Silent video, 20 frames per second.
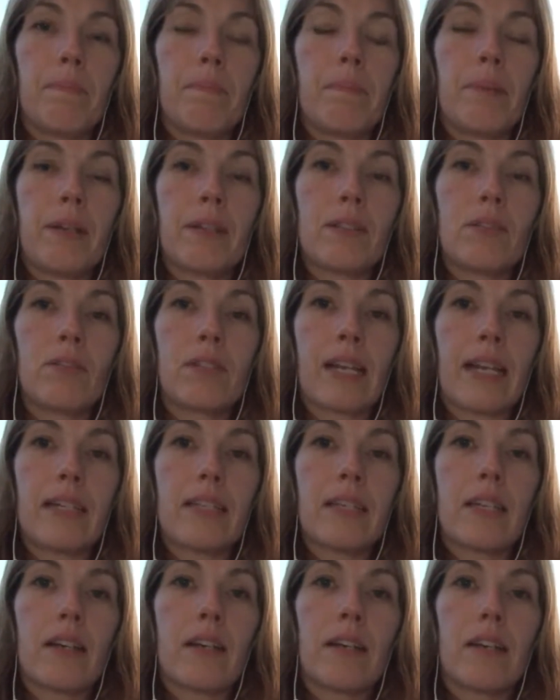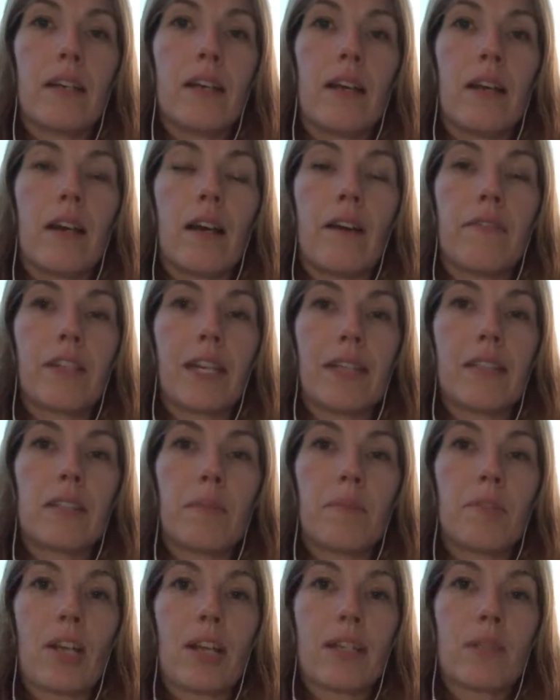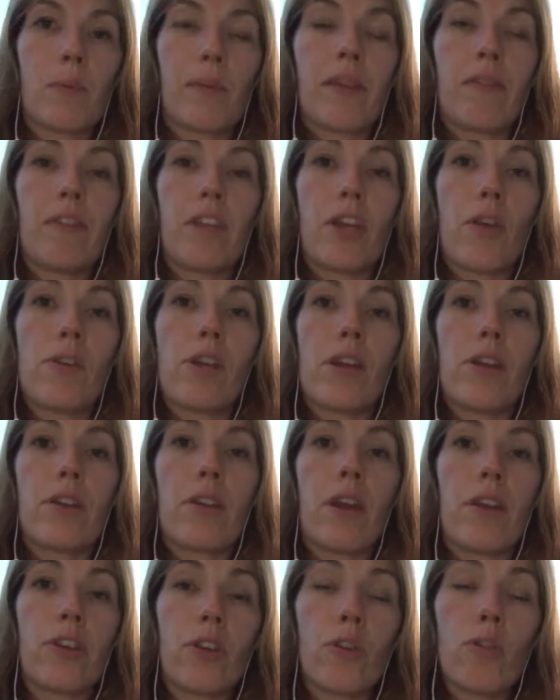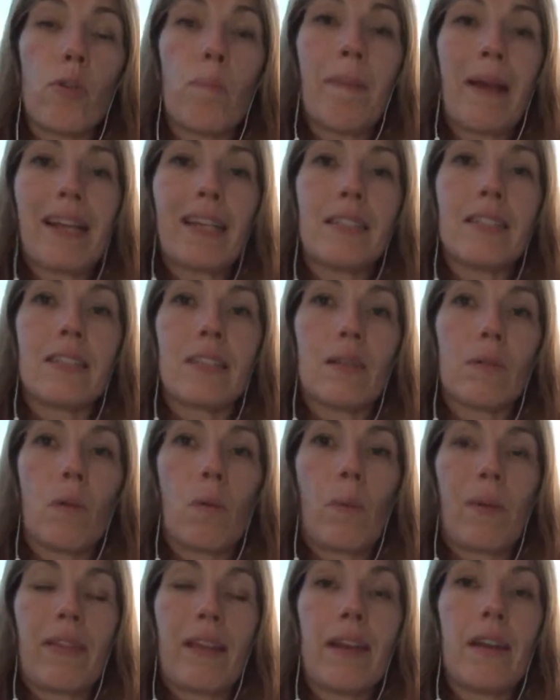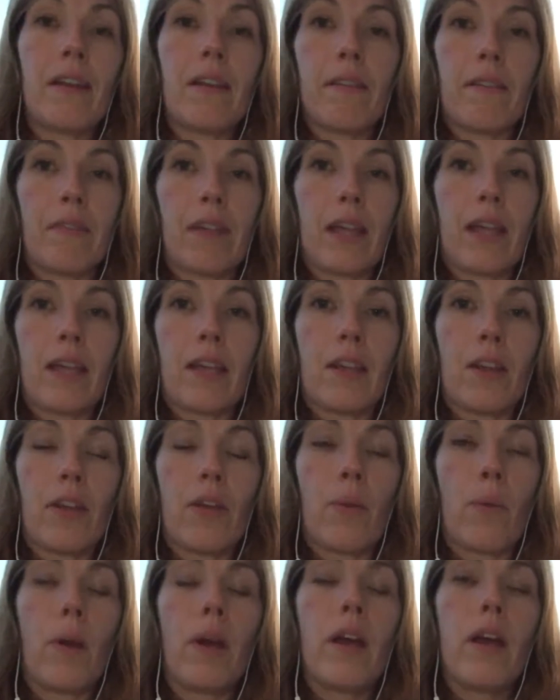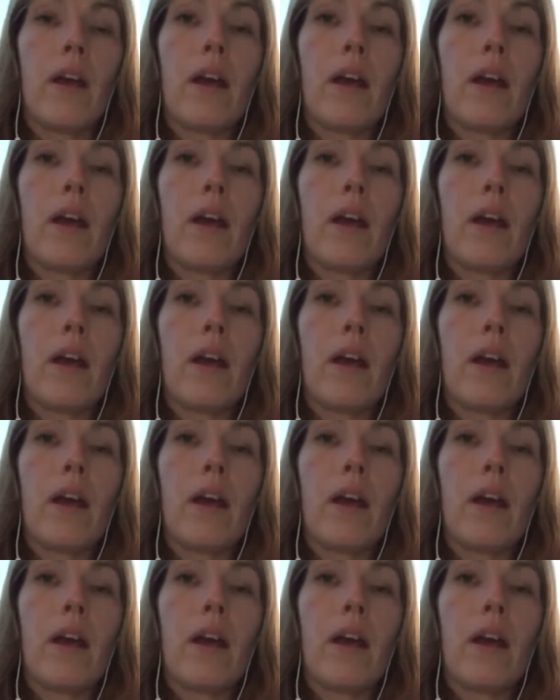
personal data of data subjects within the Union and you're based within the EU,